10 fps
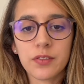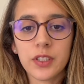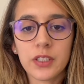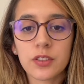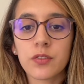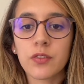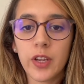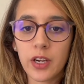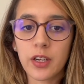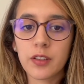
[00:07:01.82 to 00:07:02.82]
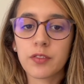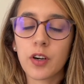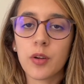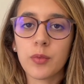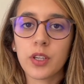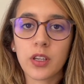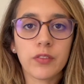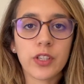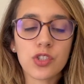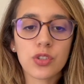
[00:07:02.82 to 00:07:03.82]
fees vary from the
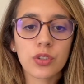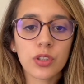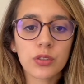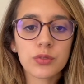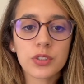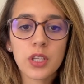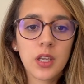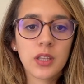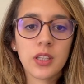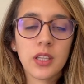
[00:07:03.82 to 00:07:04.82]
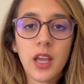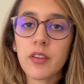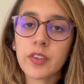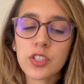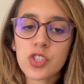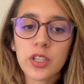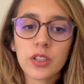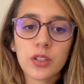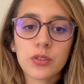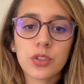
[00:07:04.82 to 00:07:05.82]
conventional loans. The FHA
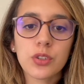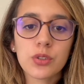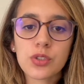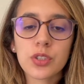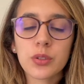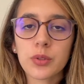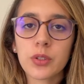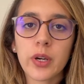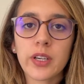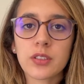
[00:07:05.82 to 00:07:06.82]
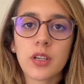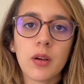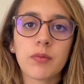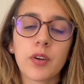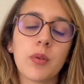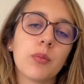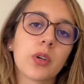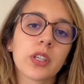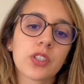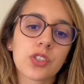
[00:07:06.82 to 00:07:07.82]
loan usually requires an upfront
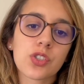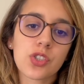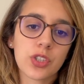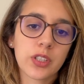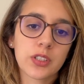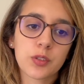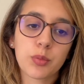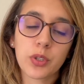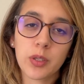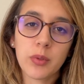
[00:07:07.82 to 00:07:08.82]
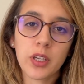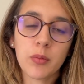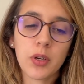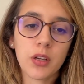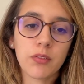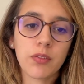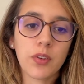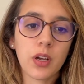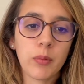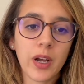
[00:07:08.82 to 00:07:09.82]
mortgage insurance premium of
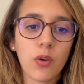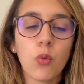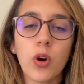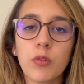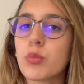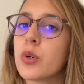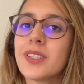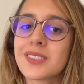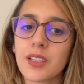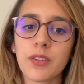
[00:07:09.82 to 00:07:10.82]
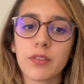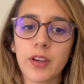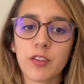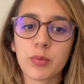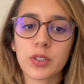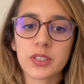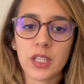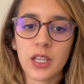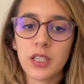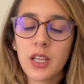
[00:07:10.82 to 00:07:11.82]
about
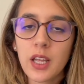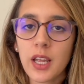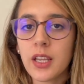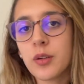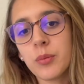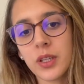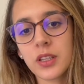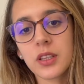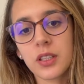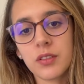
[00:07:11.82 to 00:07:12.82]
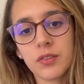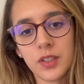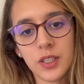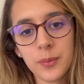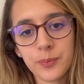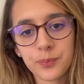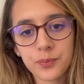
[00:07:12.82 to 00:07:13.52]
1.75% and a monthly fee.